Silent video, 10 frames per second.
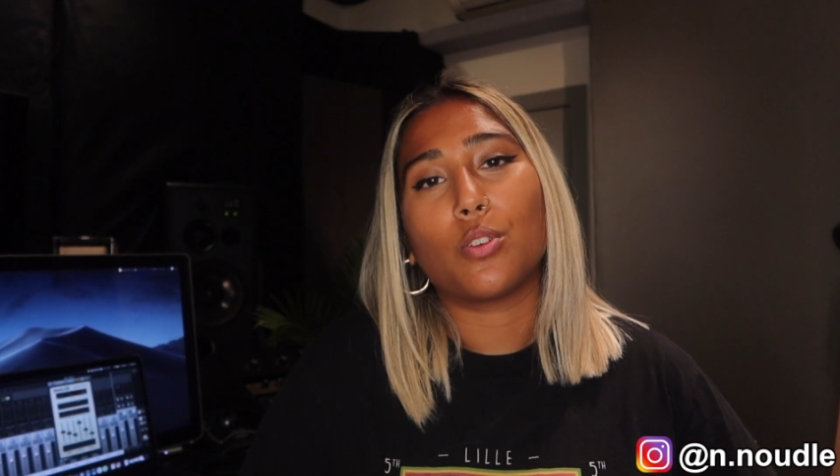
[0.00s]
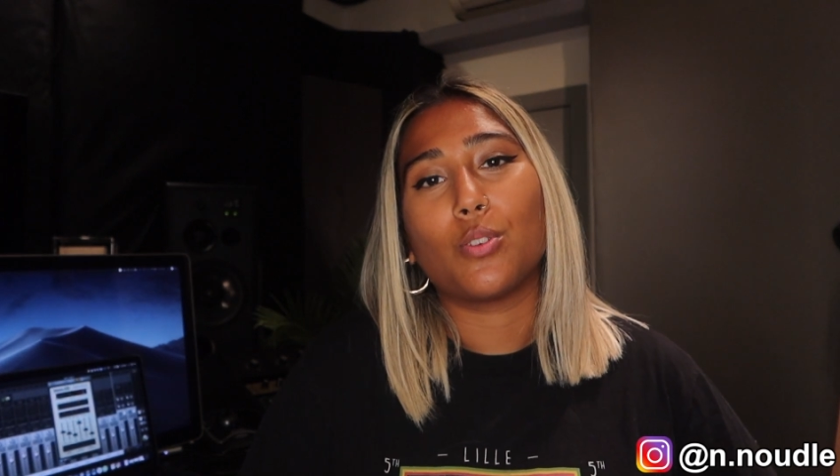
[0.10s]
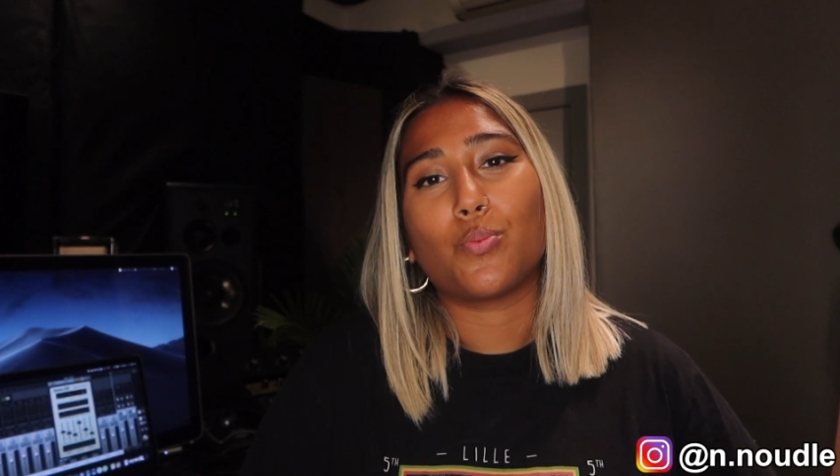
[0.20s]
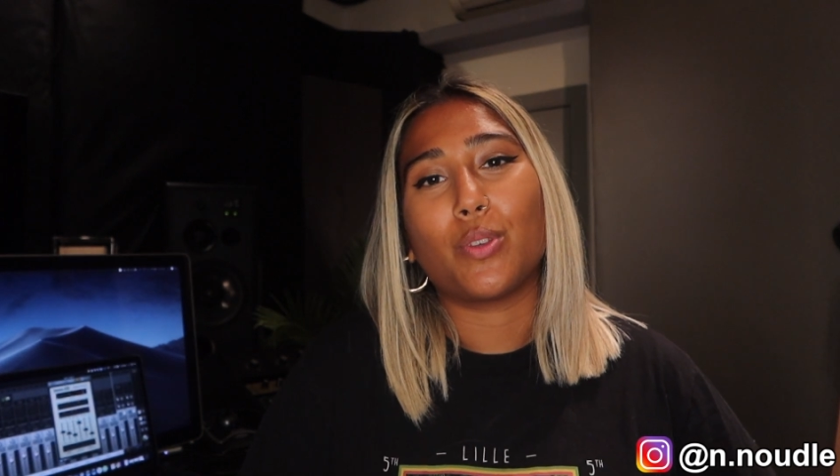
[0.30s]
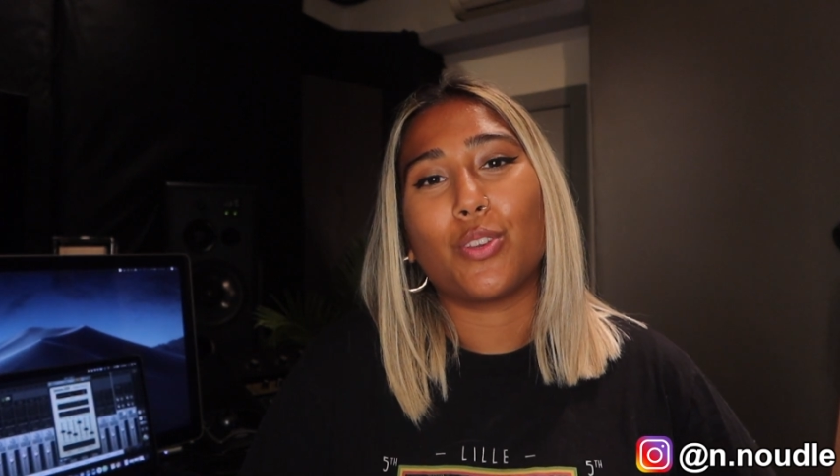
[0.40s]

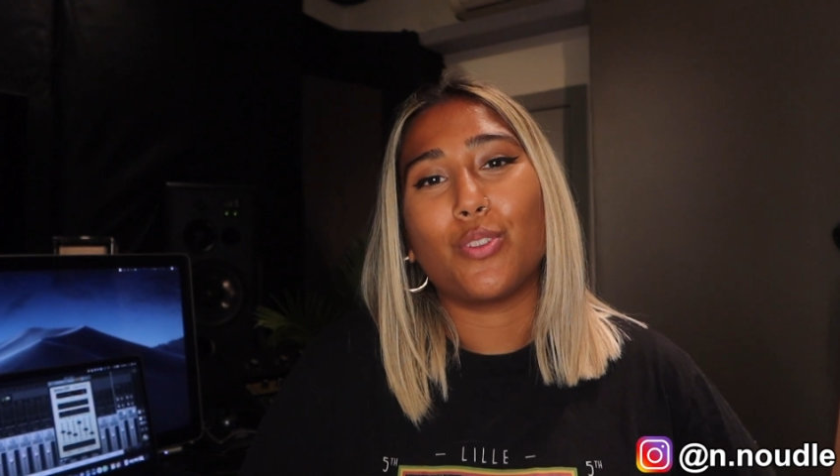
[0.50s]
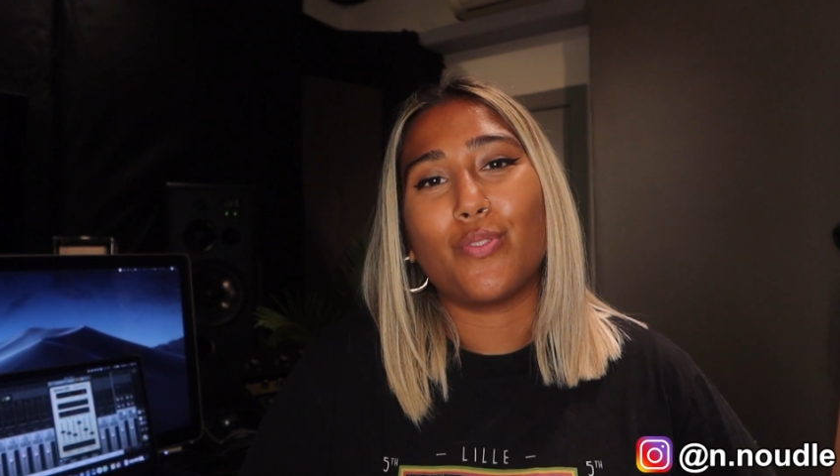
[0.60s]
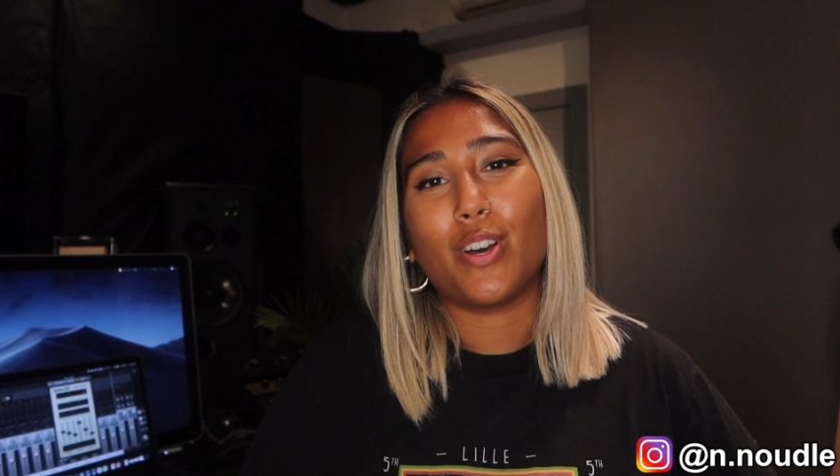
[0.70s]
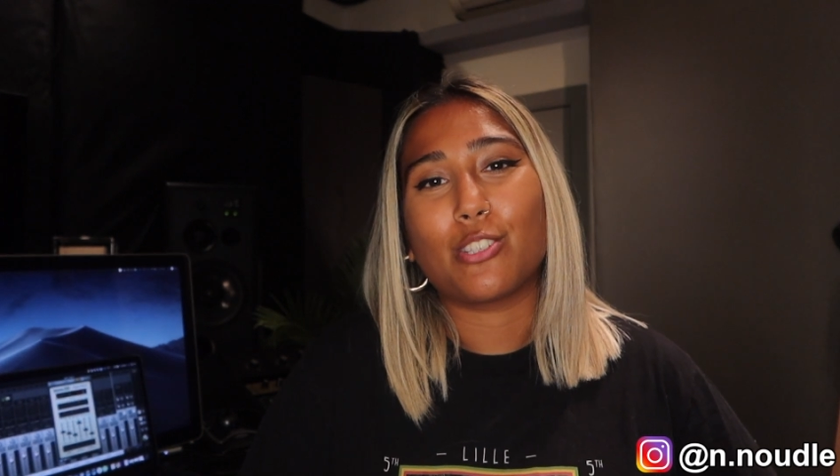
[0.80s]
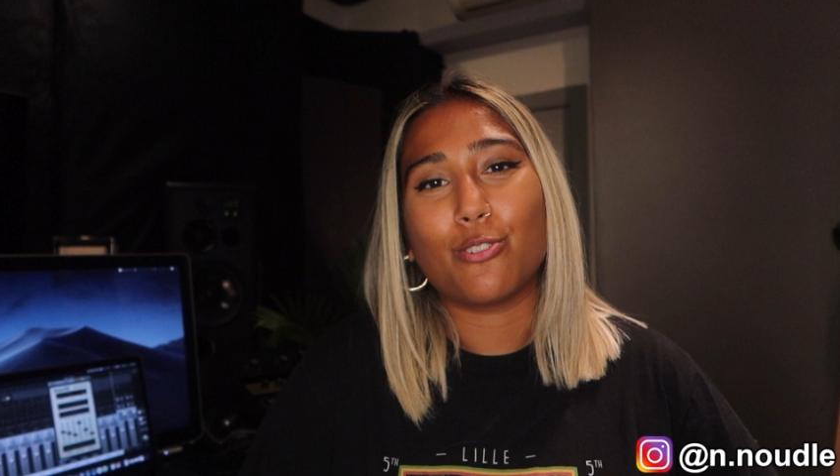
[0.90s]
use with
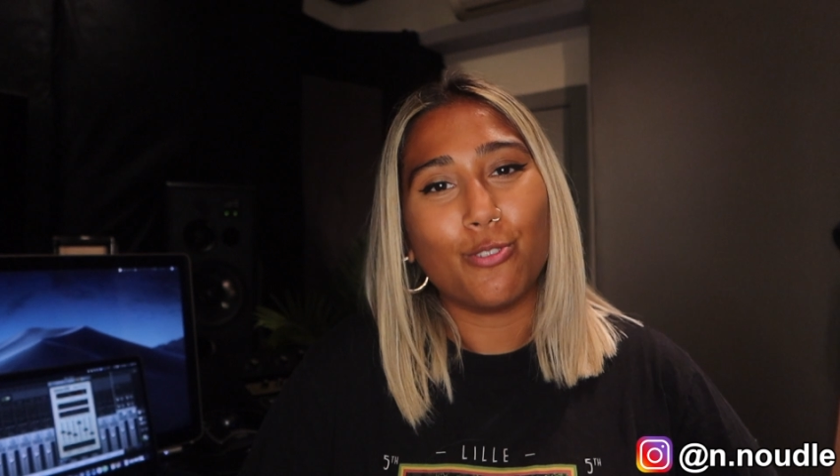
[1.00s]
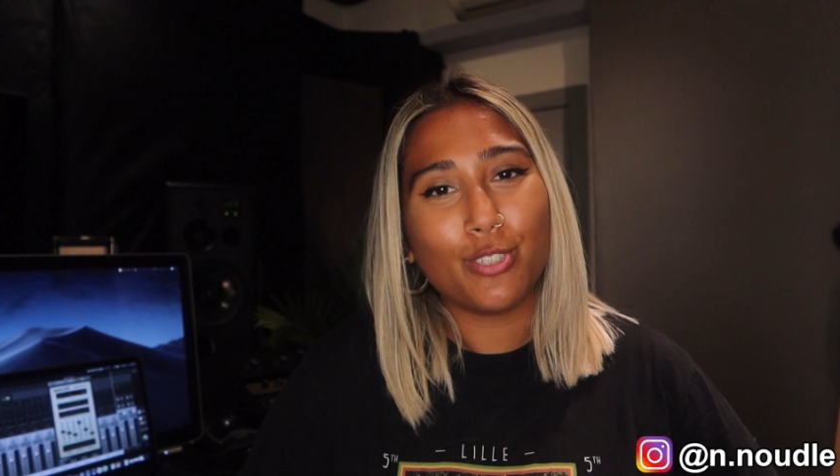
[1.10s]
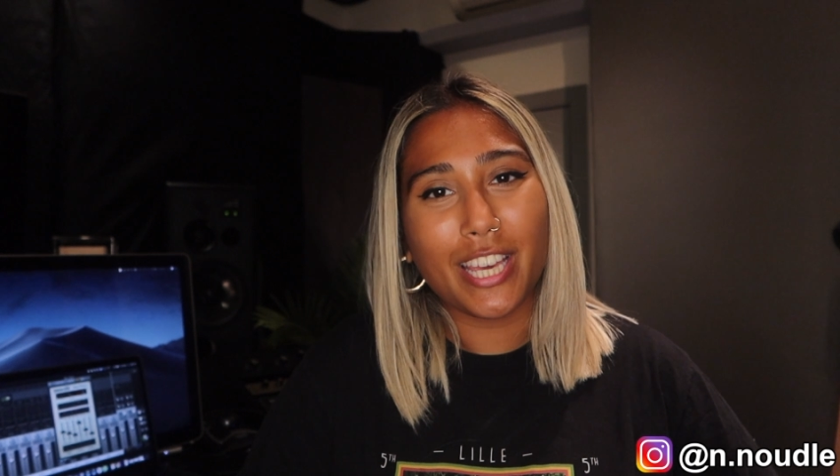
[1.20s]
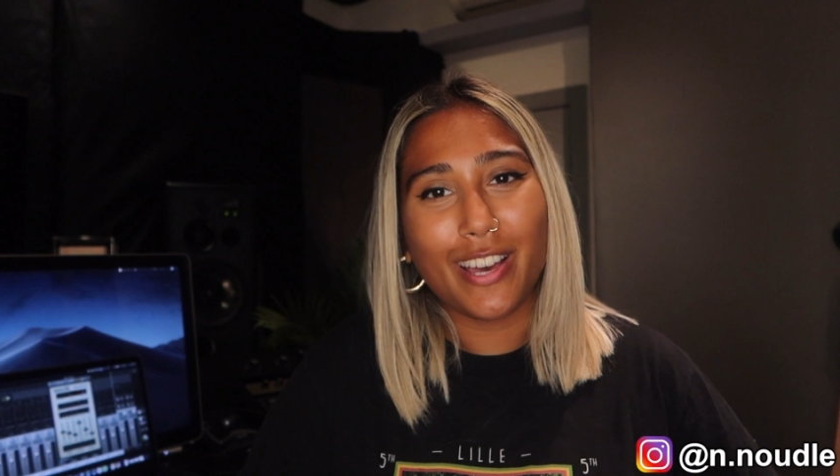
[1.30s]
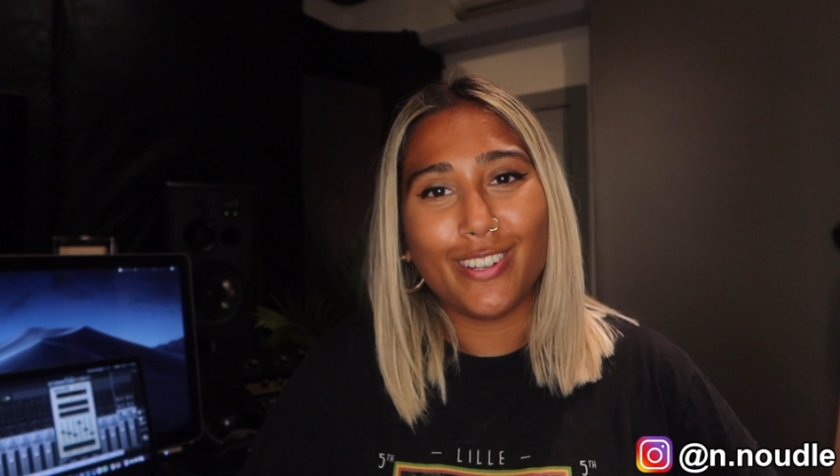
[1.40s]
Universal
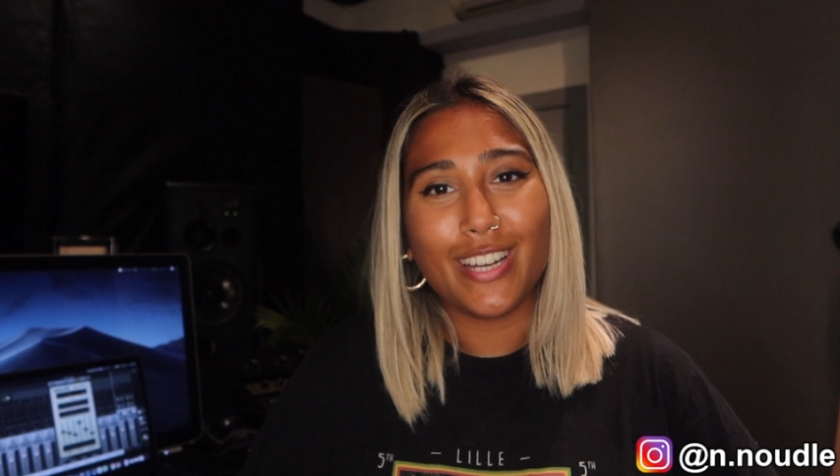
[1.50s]
Audio.